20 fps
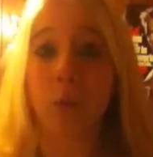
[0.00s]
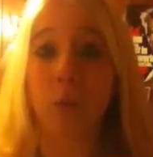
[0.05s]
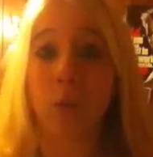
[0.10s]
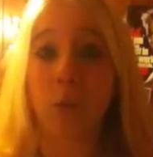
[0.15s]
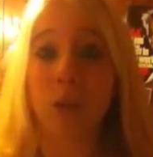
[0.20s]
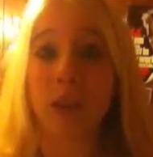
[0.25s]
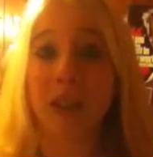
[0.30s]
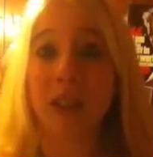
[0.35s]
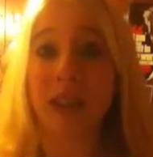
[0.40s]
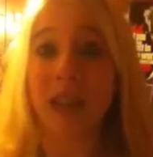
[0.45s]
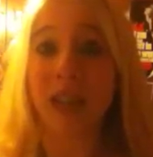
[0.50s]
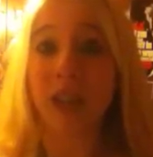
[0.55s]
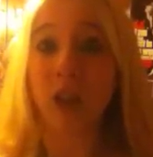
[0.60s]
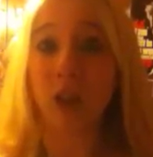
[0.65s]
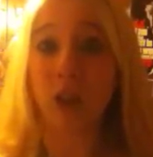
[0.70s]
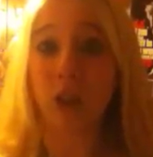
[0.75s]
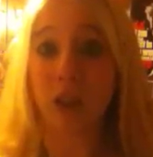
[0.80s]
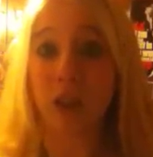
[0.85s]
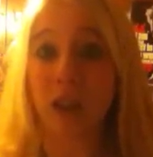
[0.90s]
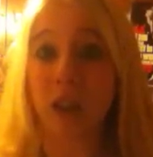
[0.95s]
when
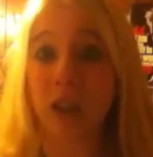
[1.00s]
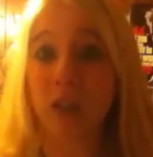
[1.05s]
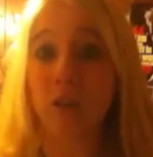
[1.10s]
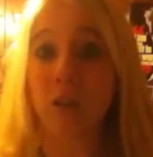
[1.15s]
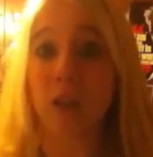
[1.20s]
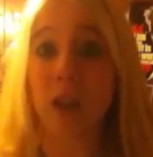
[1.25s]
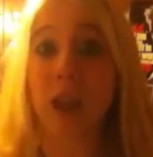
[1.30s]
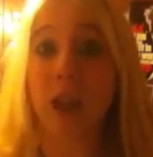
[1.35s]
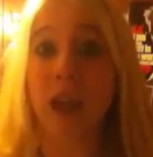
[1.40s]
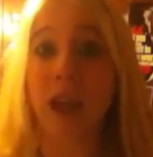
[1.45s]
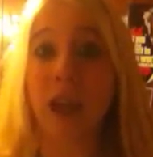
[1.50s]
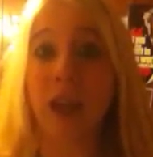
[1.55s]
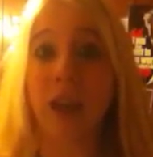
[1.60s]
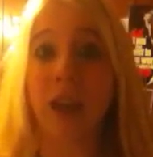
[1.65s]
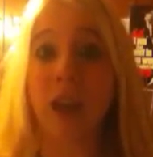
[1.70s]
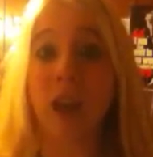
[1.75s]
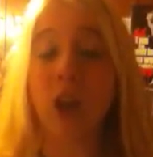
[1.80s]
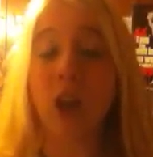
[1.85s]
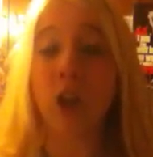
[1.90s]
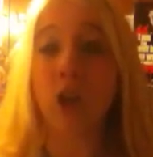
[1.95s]
Taker leaves
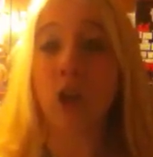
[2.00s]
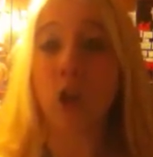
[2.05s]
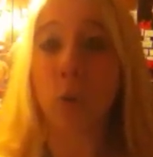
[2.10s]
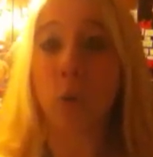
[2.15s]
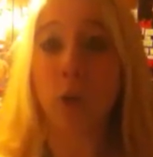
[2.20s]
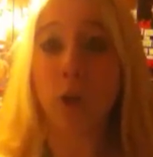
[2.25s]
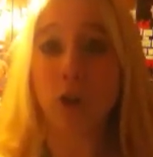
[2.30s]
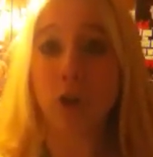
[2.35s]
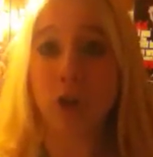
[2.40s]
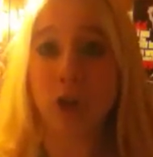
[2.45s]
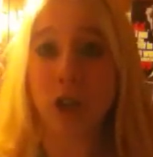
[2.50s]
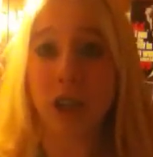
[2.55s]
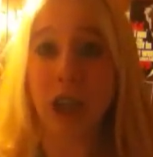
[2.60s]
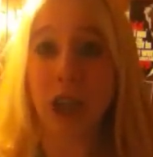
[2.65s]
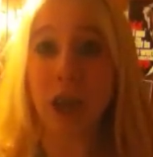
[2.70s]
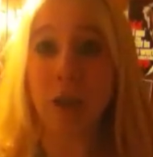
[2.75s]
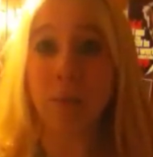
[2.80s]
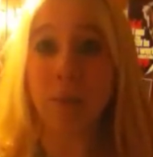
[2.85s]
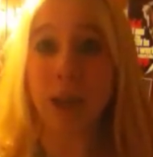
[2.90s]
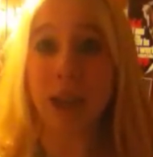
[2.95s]
and no more streak
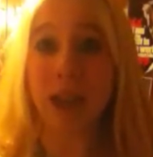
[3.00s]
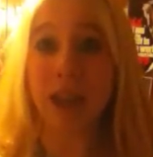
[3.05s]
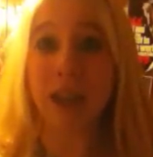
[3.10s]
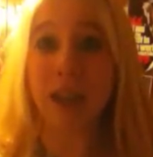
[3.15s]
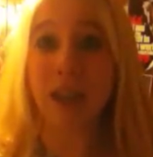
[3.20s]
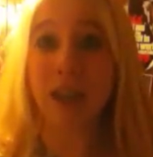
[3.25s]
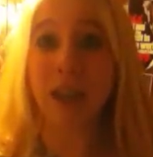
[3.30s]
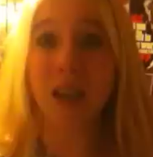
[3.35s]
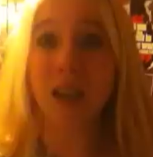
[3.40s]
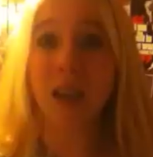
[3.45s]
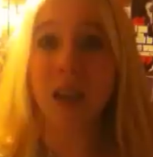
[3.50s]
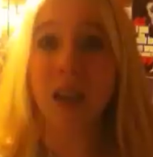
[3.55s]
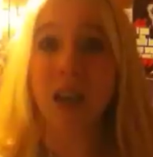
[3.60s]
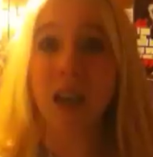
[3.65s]
at Mania?